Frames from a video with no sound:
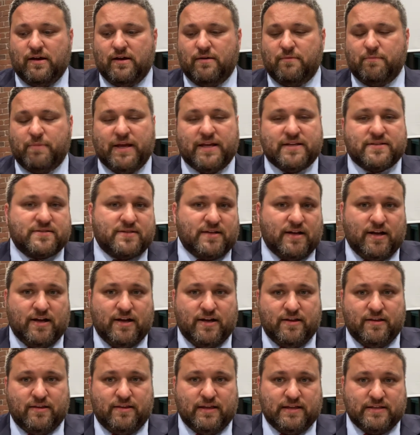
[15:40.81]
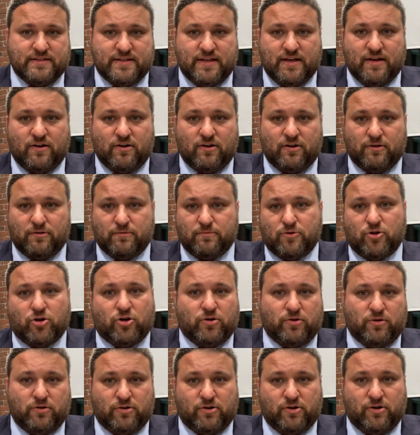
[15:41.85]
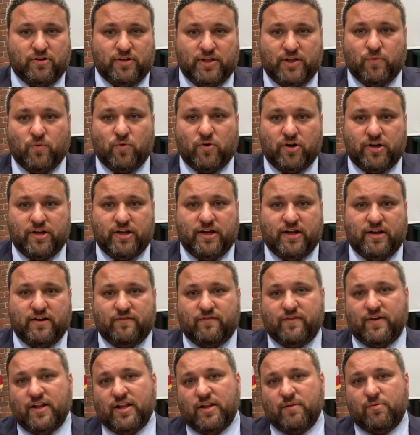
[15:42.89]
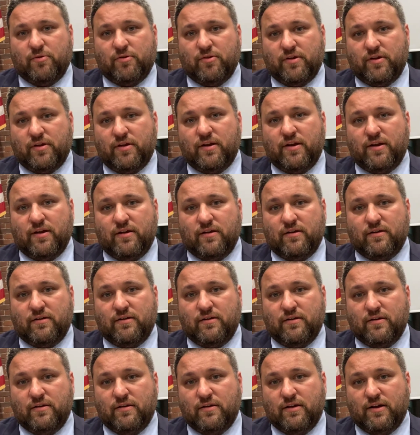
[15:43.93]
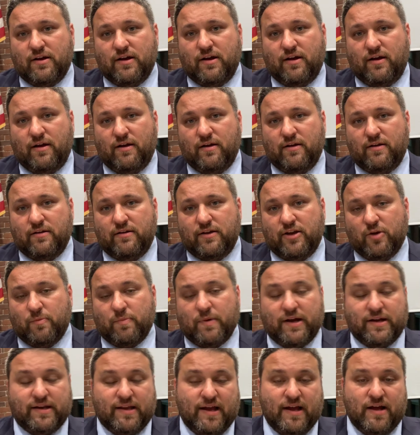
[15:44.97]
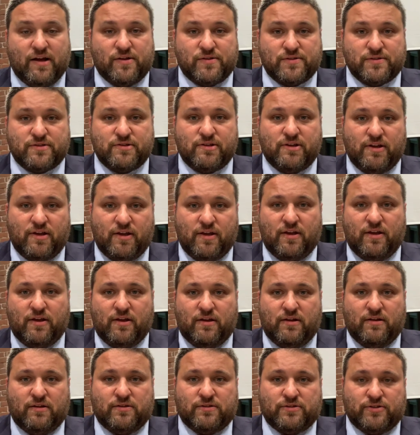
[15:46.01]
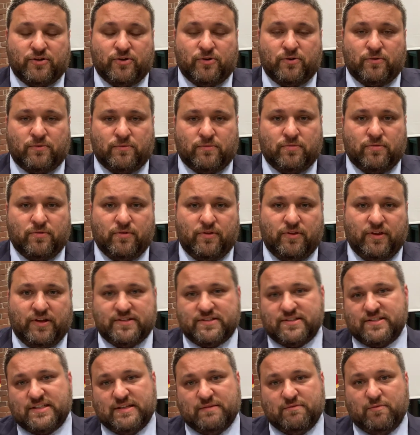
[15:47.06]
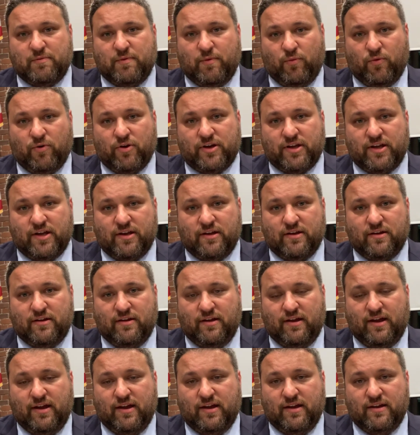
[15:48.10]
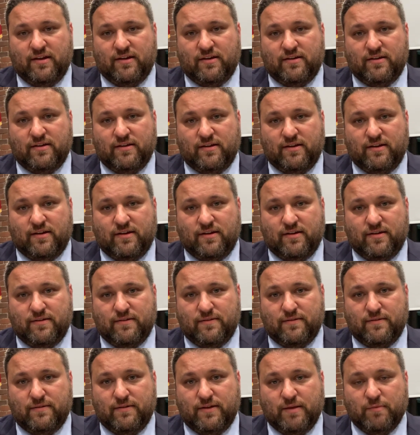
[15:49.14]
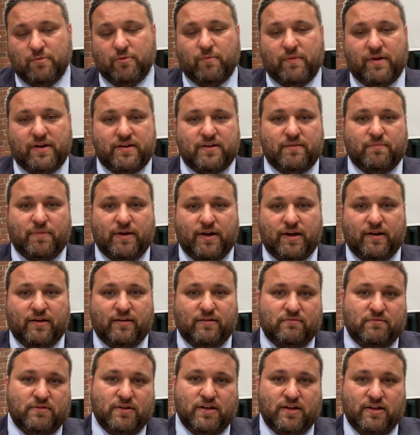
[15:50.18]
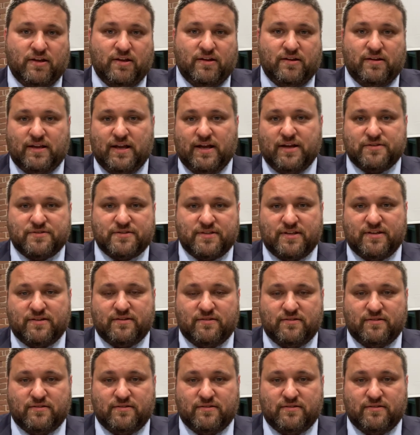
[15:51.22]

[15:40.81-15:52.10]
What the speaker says: based on things that are currently working and available in nearby towns. So things that seem to be working and implemented by towns that